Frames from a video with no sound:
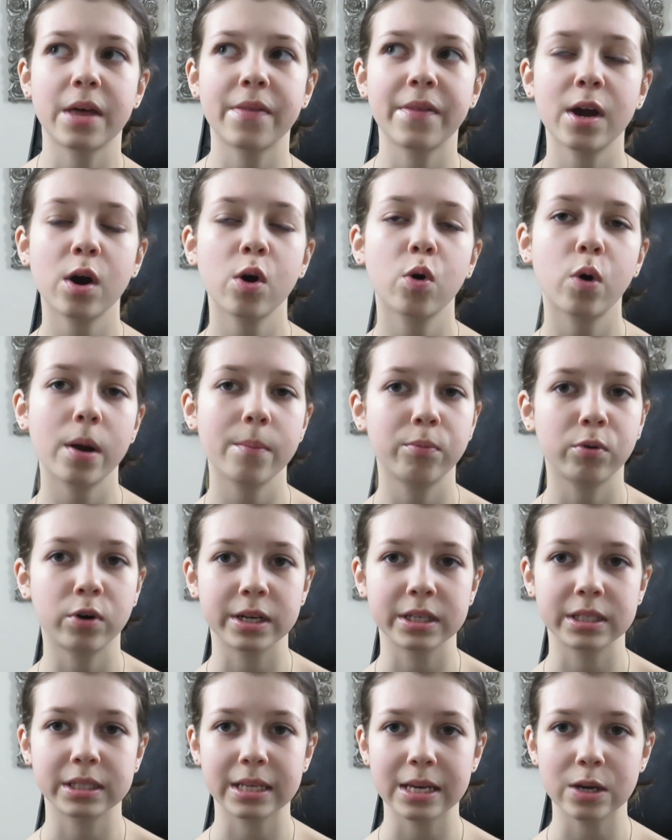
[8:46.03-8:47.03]
and they are quite
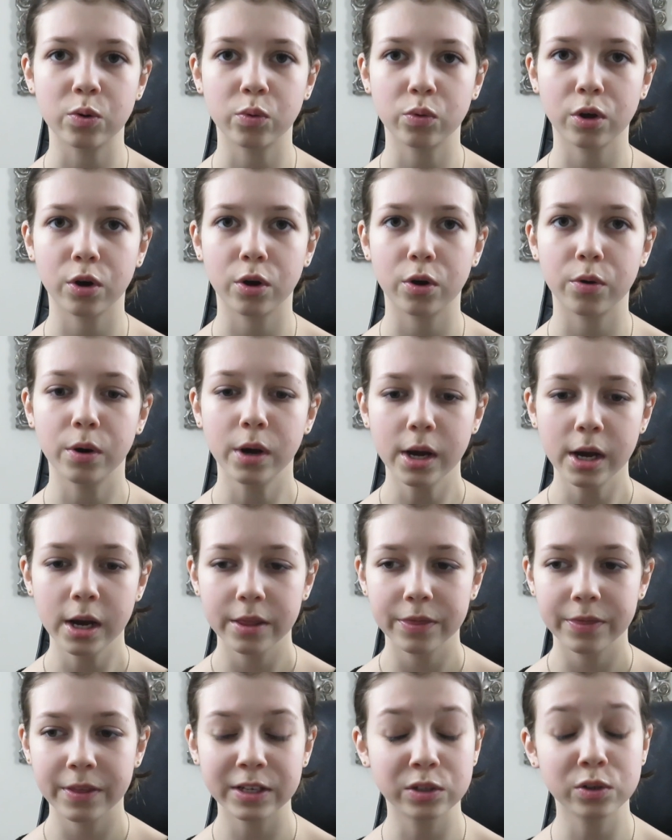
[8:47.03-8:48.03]
pricey, although
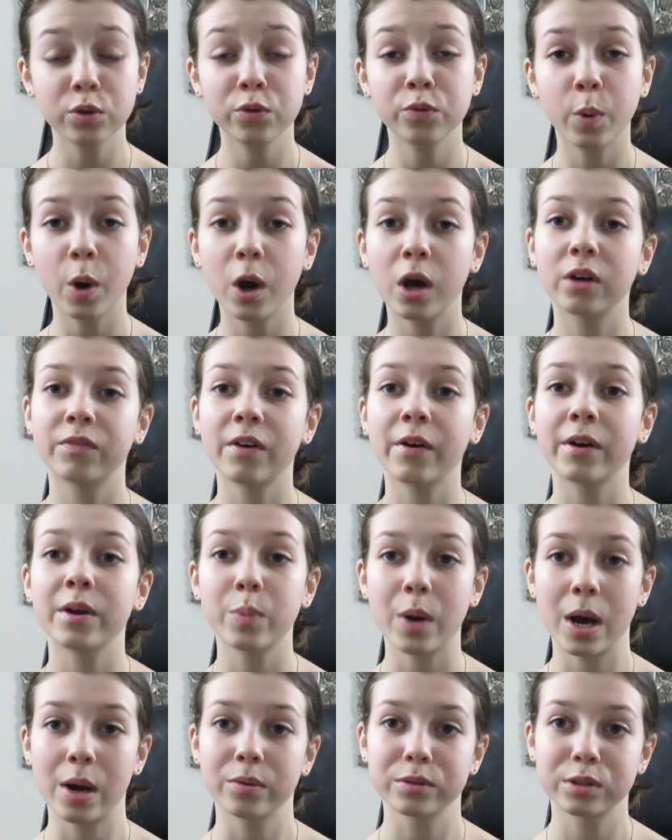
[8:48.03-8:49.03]
they do work very
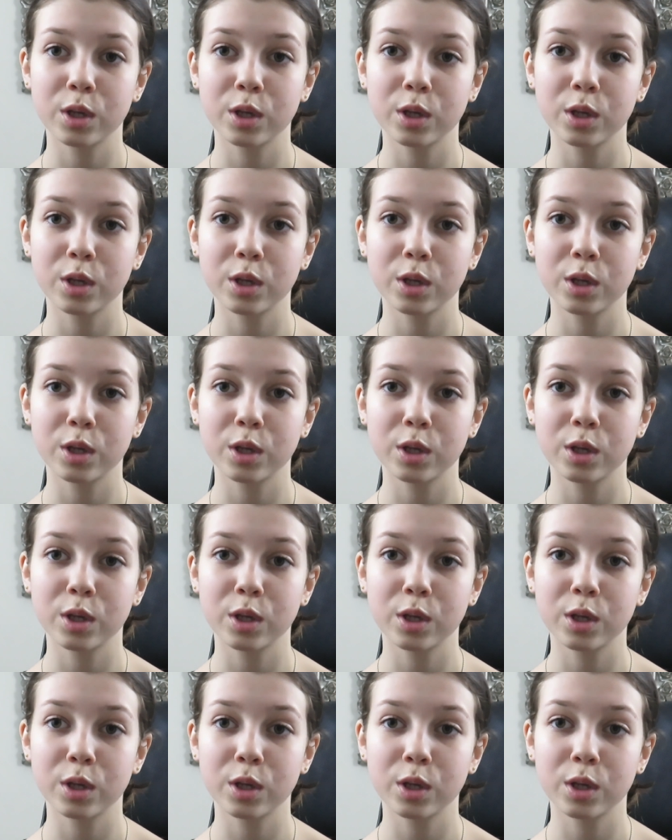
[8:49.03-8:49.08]
well.